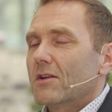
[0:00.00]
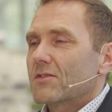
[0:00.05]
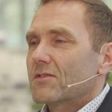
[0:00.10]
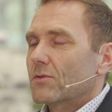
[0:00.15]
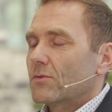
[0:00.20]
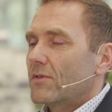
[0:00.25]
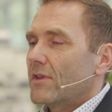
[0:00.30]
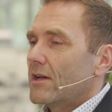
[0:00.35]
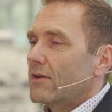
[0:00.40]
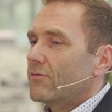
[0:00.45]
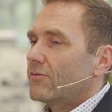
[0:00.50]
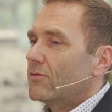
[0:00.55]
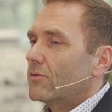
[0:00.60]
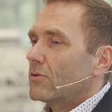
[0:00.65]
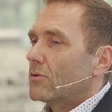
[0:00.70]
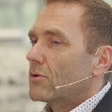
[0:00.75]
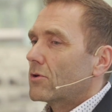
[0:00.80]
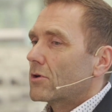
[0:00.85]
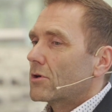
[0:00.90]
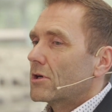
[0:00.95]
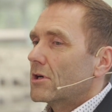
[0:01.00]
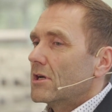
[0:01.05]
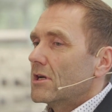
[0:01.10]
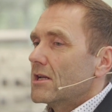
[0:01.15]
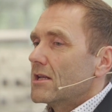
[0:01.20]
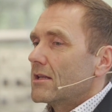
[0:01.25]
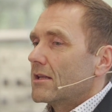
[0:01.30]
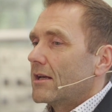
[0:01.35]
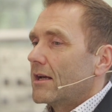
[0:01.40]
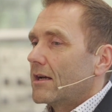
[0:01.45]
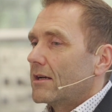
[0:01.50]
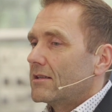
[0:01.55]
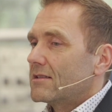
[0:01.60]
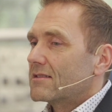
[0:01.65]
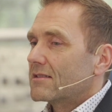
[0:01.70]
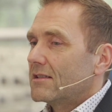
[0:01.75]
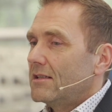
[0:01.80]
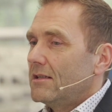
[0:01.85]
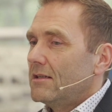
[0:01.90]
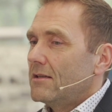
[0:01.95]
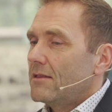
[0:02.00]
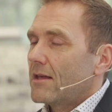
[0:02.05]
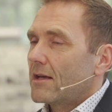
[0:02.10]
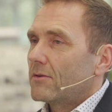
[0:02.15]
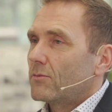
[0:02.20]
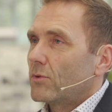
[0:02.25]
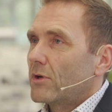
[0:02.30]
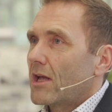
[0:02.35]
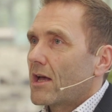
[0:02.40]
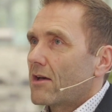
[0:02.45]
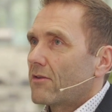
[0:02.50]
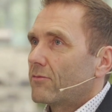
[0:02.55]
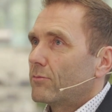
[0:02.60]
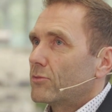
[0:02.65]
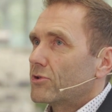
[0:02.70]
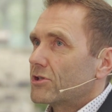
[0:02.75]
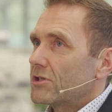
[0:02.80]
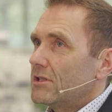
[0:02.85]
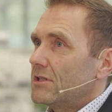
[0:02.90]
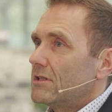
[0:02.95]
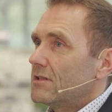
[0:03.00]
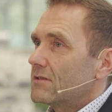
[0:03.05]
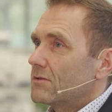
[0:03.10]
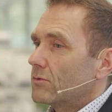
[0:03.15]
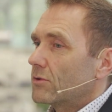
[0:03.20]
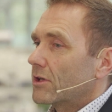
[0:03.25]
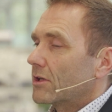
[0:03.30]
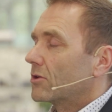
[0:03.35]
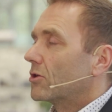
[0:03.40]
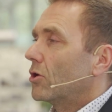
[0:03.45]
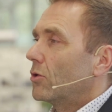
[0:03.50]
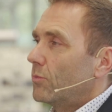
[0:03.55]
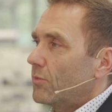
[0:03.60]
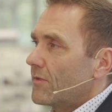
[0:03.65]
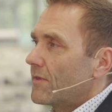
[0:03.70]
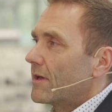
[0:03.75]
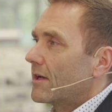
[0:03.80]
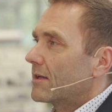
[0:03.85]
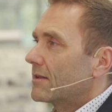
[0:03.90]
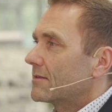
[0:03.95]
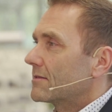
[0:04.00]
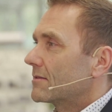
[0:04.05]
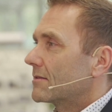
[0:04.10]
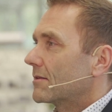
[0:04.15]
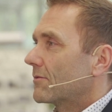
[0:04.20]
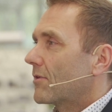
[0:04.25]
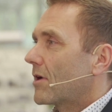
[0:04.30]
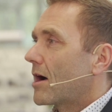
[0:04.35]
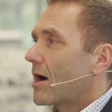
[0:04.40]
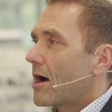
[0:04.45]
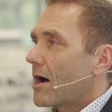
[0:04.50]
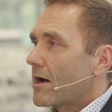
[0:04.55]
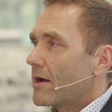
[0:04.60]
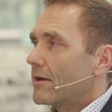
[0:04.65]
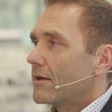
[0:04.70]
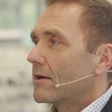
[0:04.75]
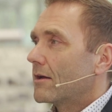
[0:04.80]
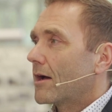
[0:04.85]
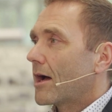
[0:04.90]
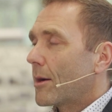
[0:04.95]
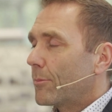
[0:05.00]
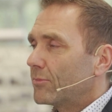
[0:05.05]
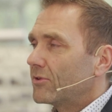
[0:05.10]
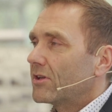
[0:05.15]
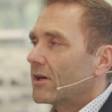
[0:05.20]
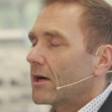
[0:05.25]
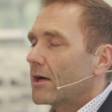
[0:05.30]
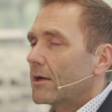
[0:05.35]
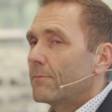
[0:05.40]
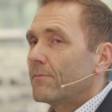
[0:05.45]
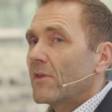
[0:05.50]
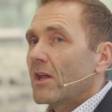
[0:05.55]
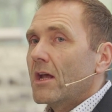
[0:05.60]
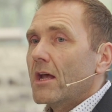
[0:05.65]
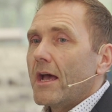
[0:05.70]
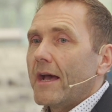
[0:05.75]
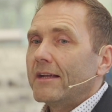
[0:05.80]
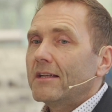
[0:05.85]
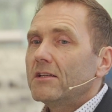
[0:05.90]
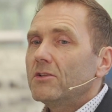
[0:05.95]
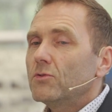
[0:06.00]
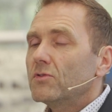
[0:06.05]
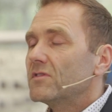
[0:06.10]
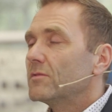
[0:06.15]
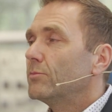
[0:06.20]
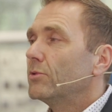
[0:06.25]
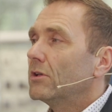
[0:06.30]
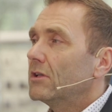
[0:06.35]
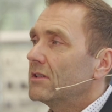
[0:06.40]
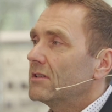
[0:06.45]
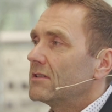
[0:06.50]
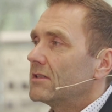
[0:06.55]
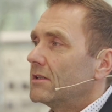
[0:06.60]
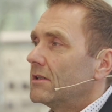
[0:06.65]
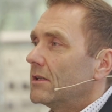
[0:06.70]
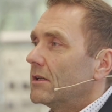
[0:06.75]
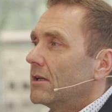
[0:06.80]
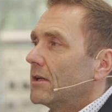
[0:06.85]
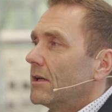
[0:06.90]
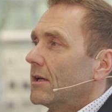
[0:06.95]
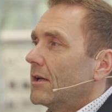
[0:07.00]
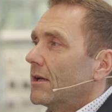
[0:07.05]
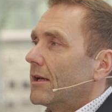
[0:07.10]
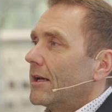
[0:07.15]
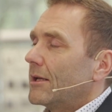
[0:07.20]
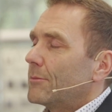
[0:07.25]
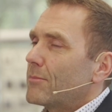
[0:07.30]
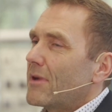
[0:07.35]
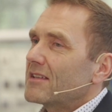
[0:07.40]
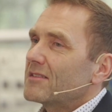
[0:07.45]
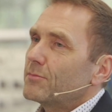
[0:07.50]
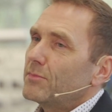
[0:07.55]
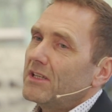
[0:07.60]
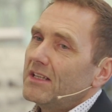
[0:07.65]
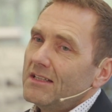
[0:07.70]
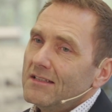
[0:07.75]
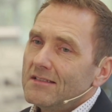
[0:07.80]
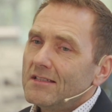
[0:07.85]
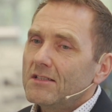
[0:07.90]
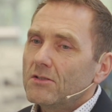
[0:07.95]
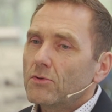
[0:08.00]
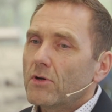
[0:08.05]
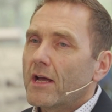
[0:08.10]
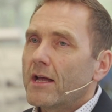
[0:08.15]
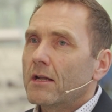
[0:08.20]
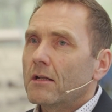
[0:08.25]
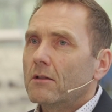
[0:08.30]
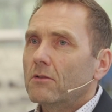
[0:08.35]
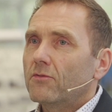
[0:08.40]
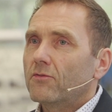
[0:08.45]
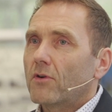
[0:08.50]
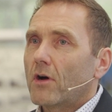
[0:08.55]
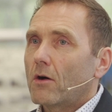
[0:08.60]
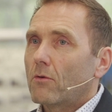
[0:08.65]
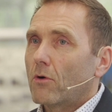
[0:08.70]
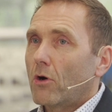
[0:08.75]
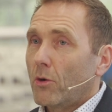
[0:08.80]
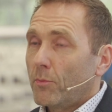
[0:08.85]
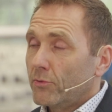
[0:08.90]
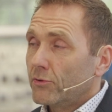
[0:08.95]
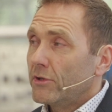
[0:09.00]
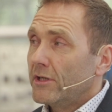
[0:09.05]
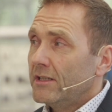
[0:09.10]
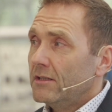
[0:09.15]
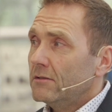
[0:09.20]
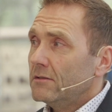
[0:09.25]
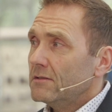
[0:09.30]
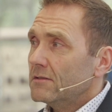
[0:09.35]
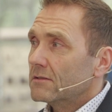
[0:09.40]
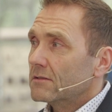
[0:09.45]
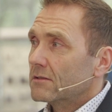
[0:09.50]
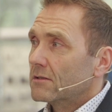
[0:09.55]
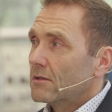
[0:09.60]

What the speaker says: So therefore, it's key that we have machines who can cope with this, a high uptime, and the usability. It must be easy to handle for our operators.